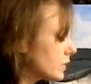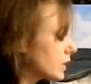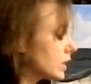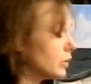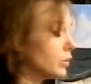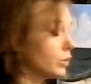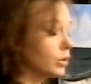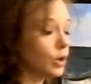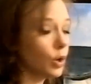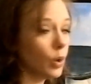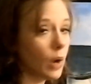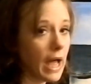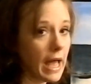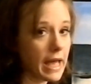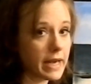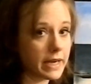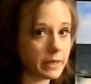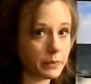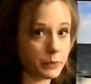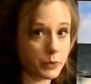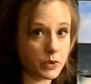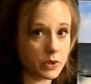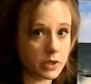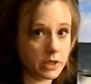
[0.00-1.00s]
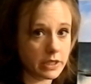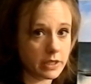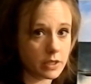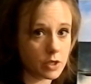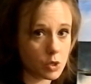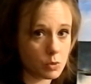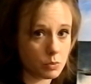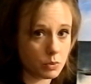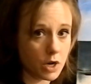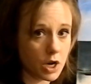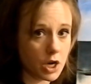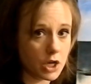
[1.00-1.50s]
We'll go ahead and we'll clean
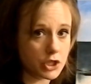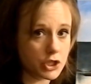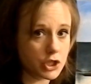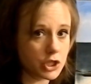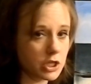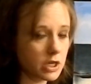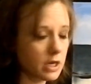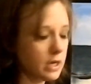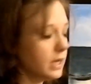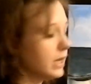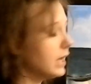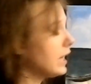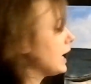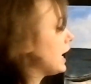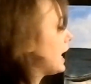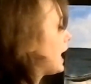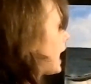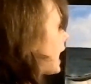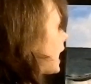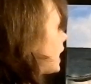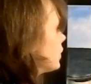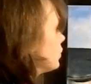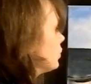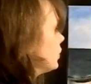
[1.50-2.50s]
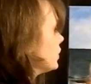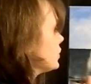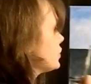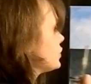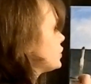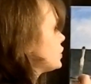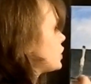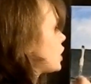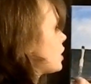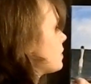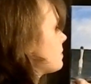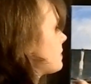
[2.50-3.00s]
our brush and we'll
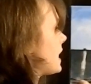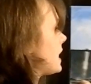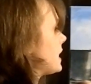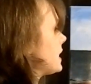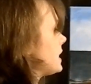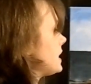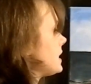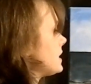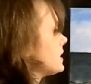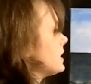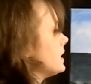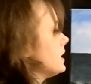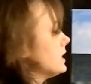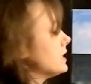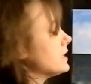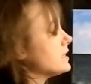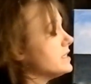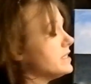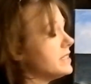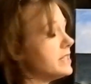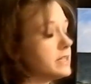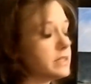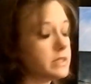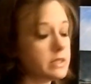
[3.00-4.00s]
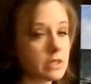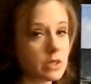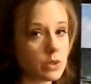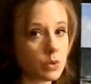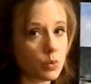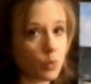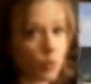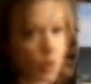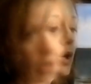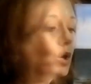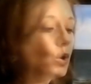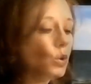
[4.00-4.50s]
start making
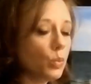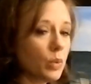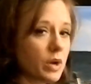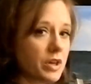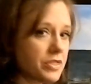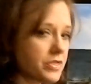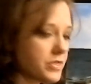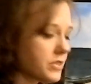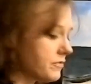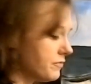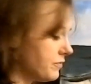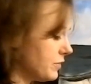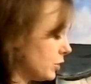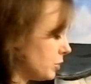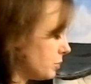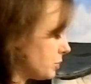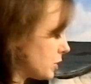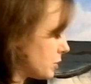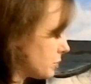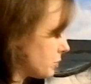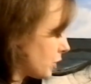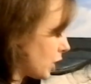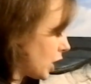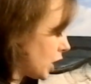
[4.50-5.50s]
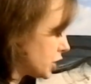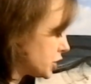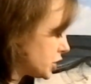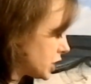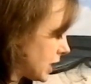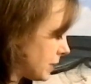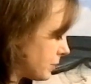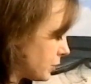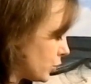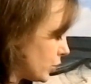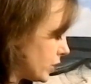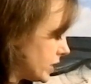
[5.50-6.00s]
distant waves. With the Filbert brush,
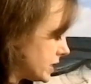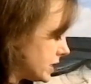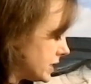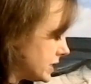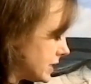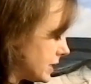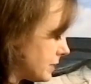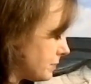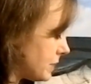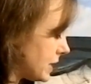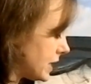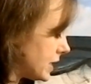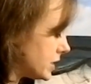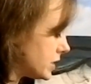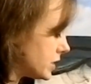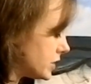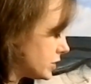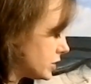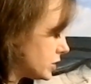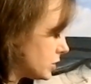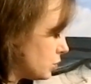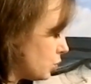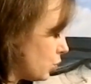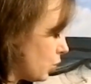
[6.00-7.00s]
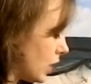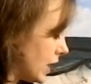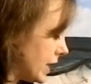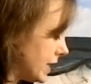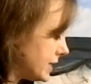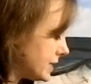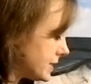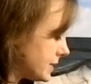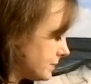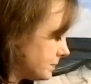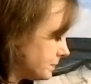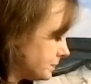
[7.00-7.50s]
I'm going to dip into some
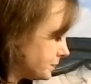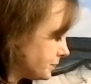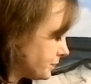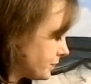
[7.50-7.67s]
white.